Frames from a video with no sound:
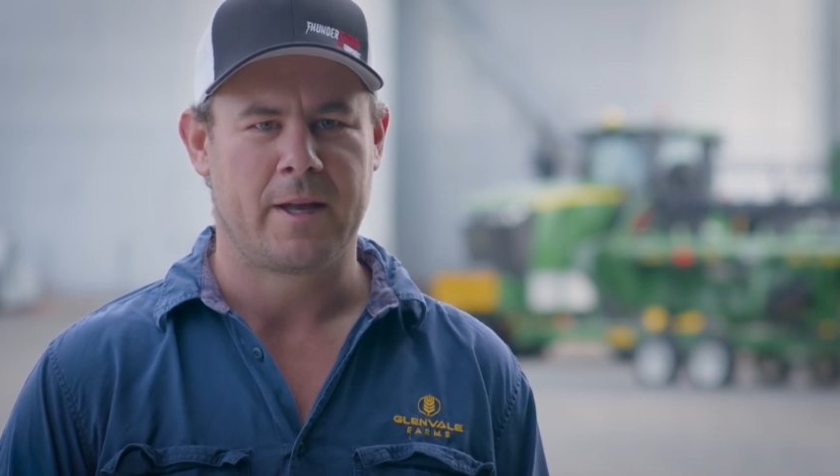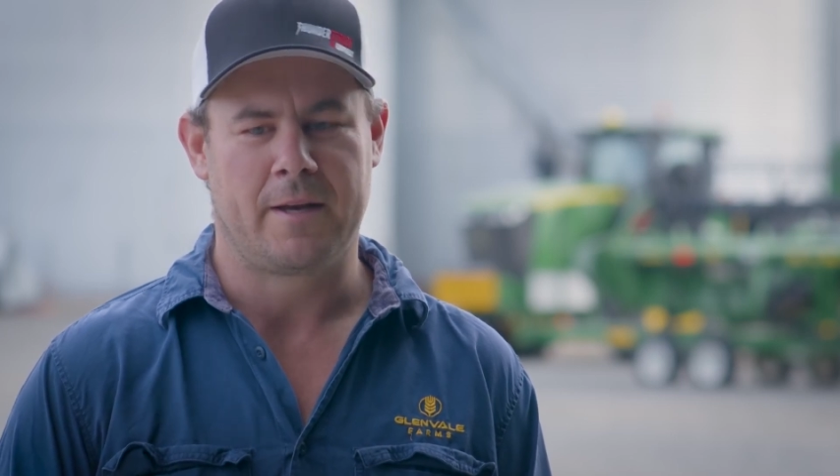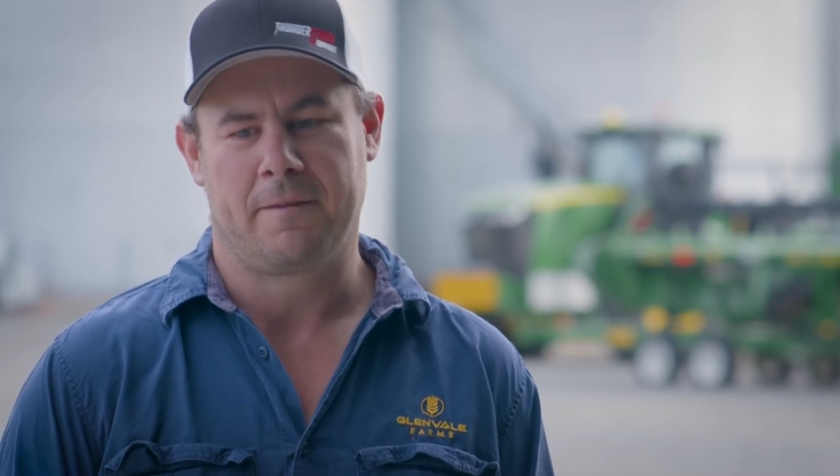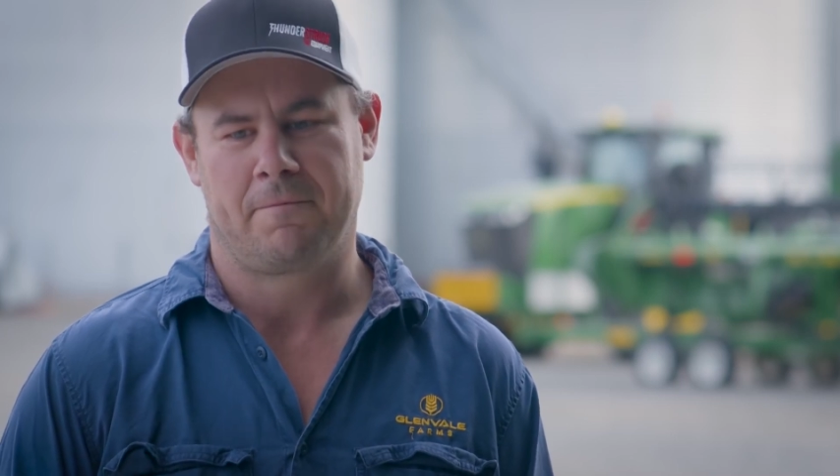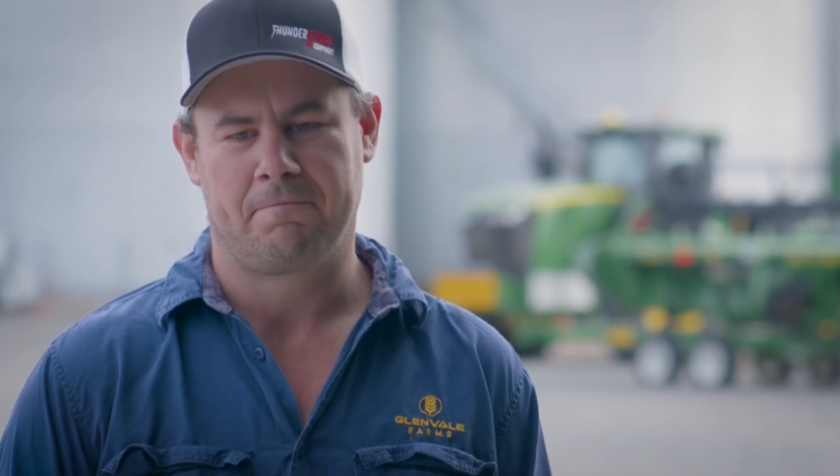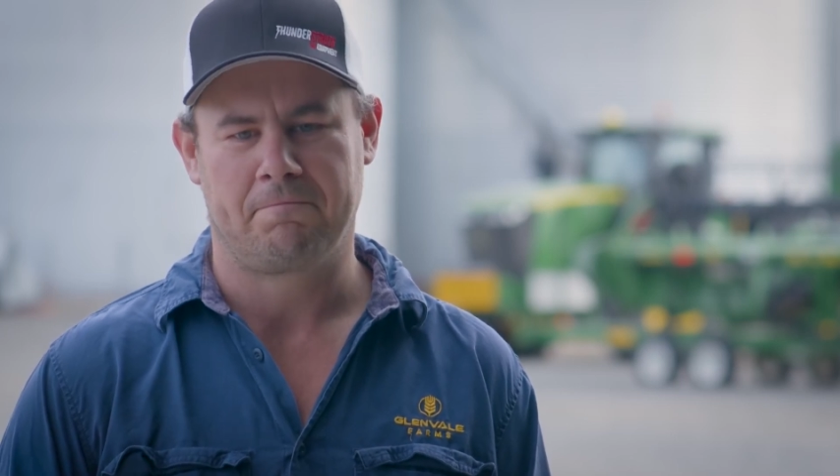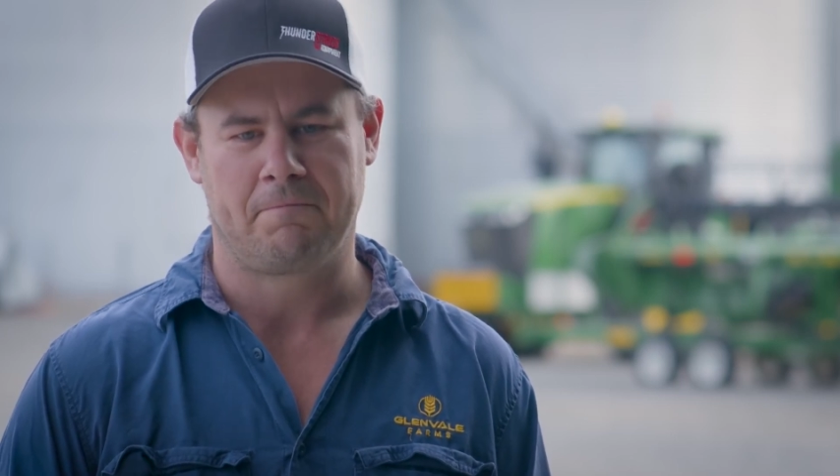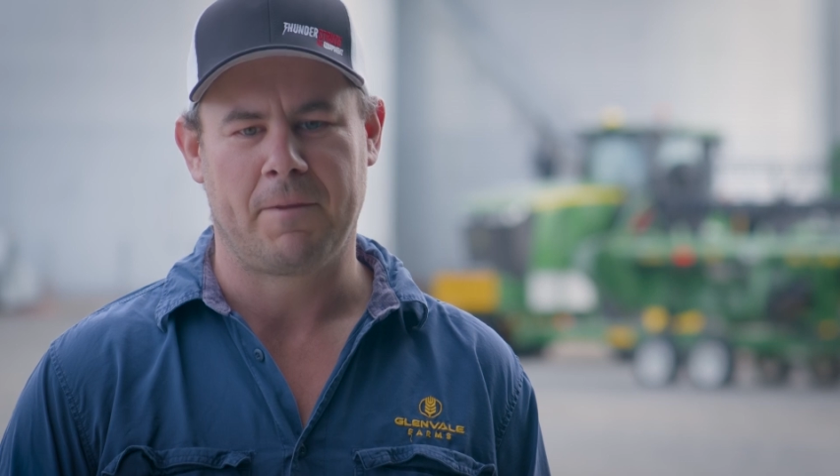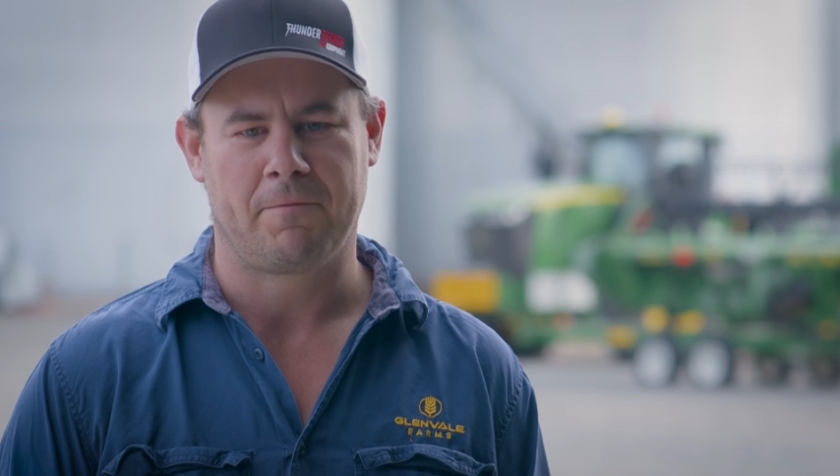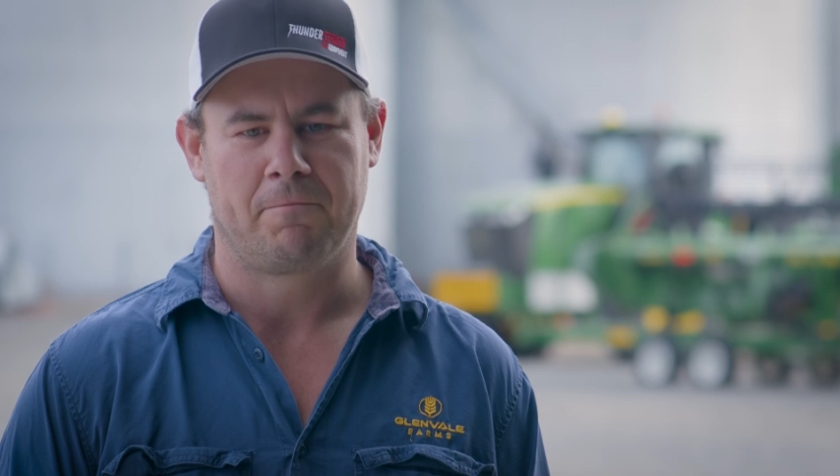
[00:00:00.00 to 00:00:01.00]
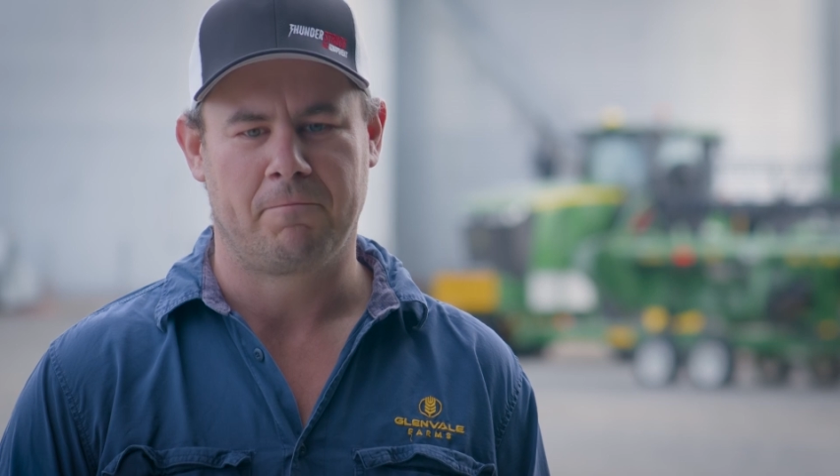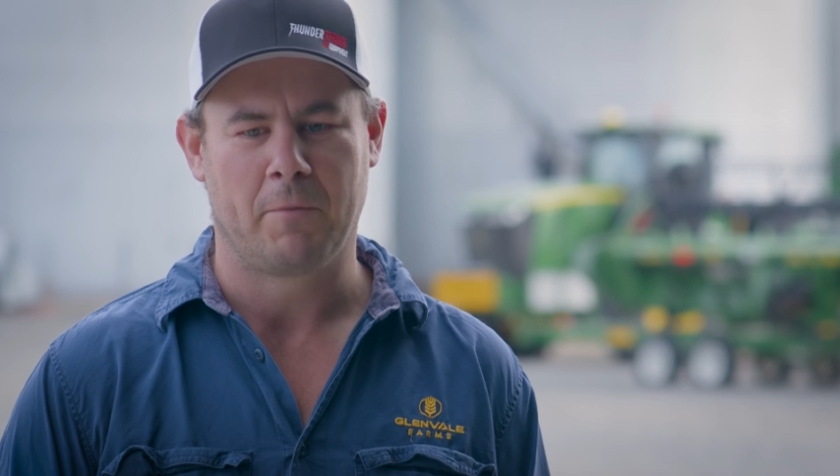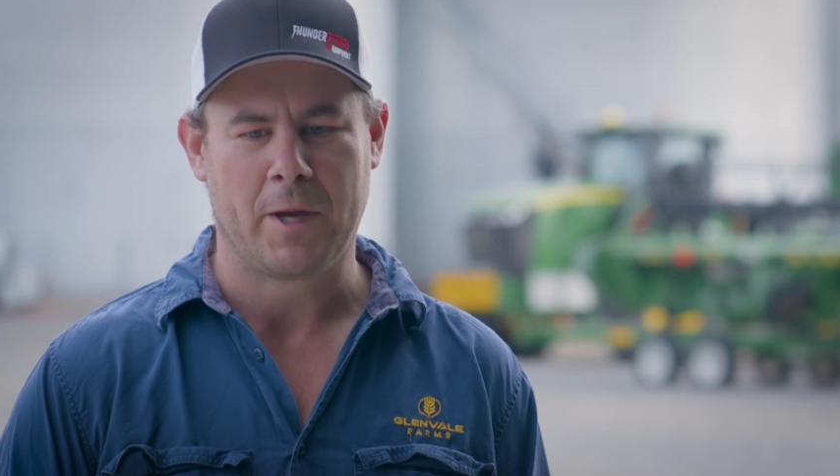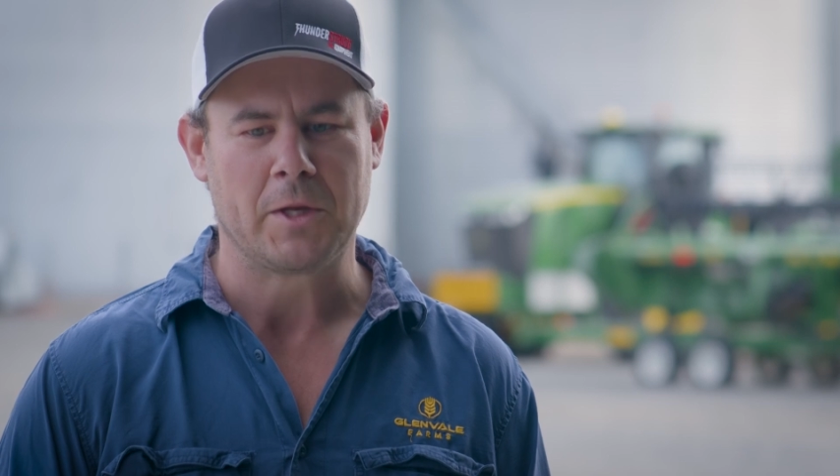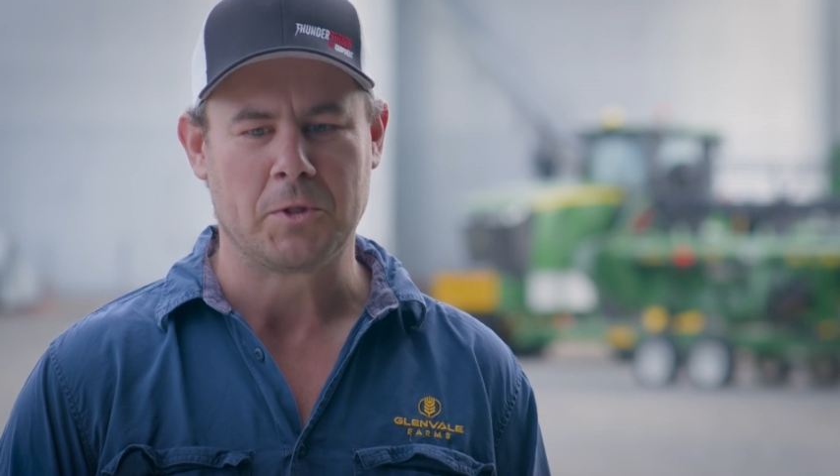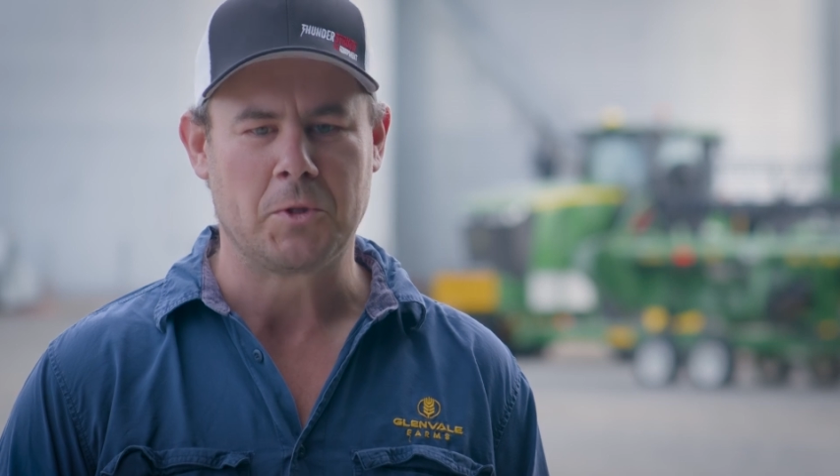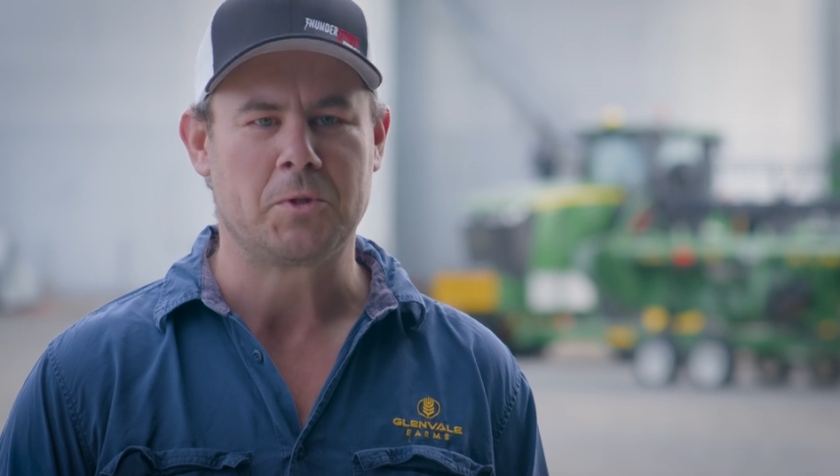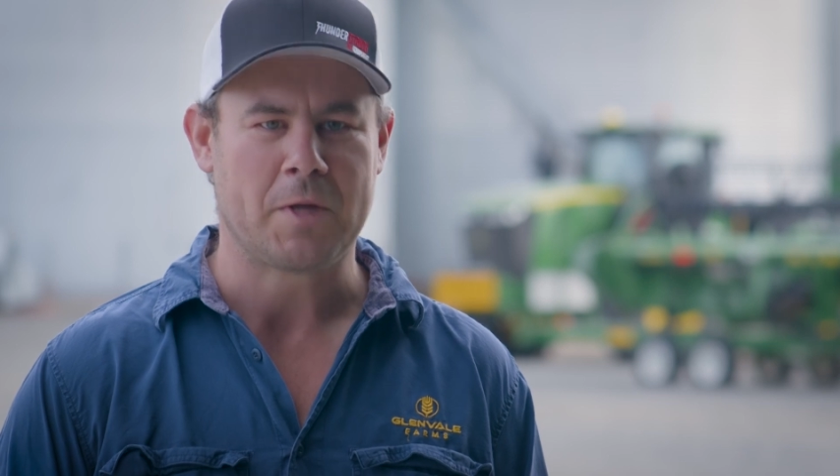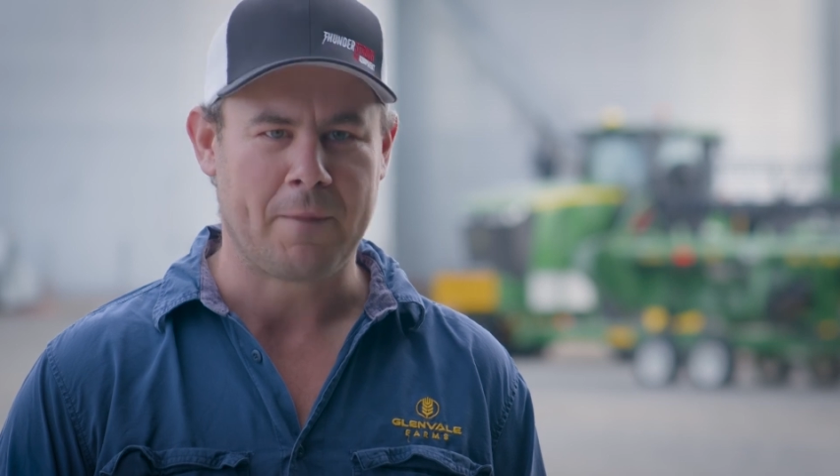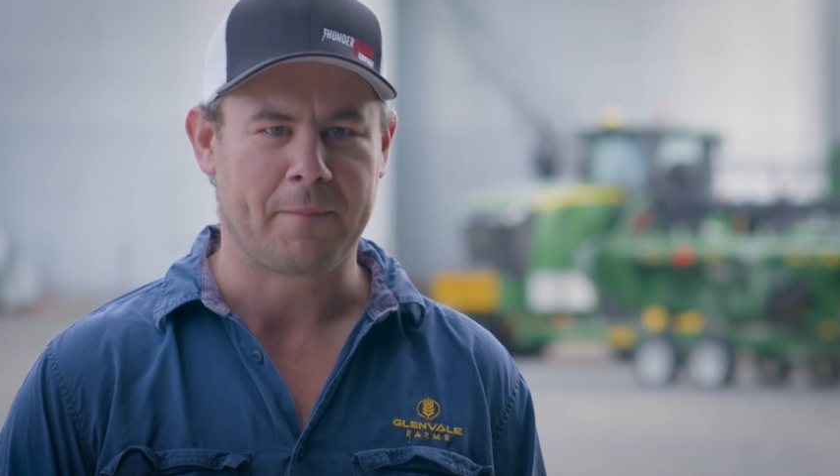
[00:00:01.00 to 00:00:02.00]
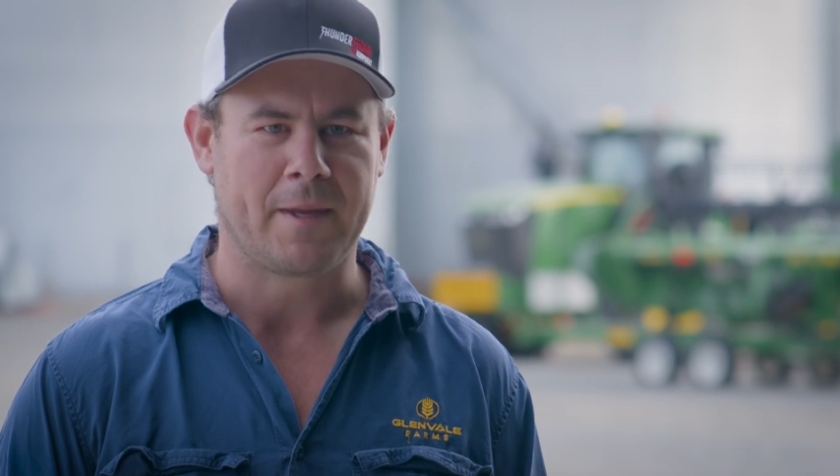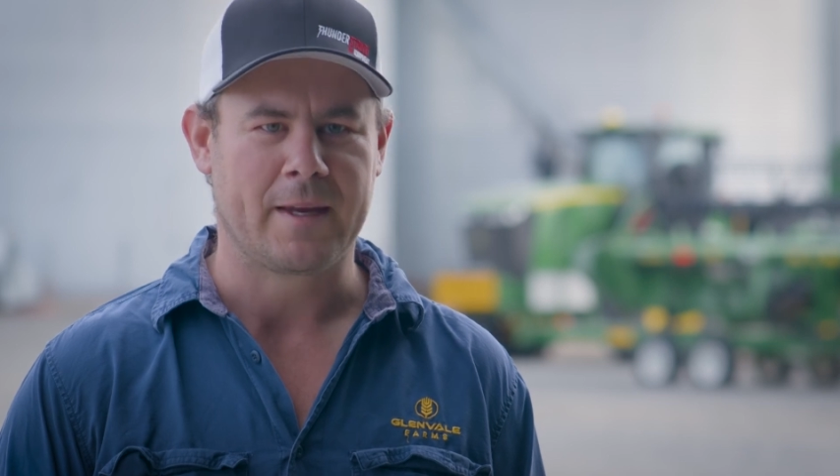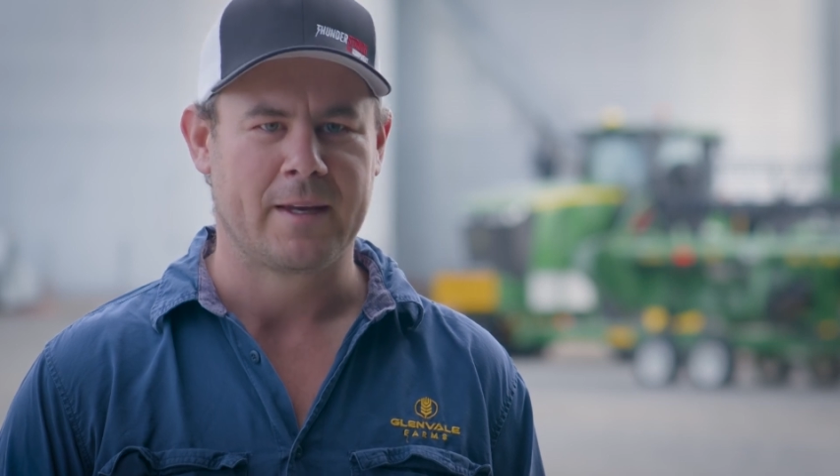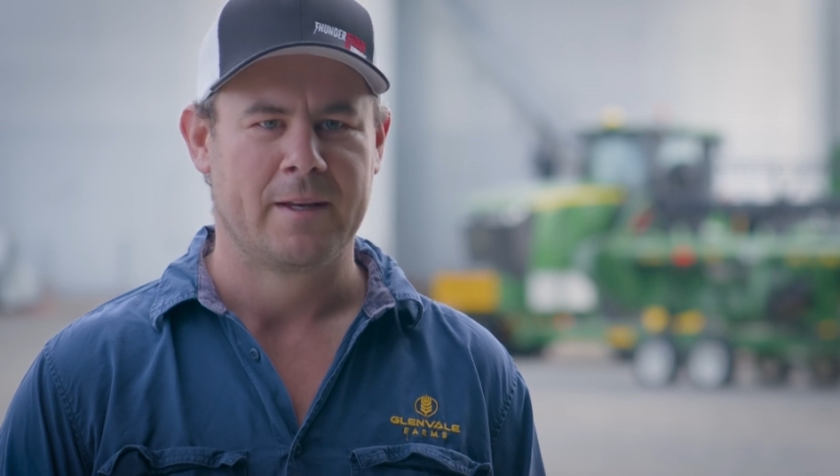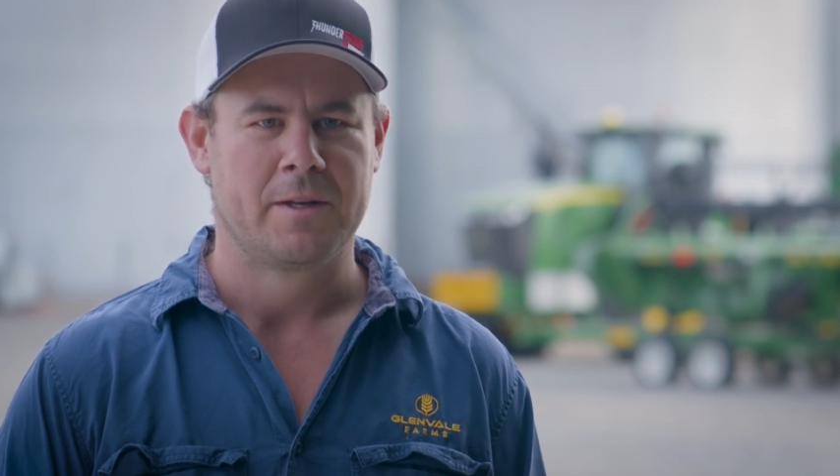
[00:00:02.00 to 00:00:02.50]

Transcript: And if we can do something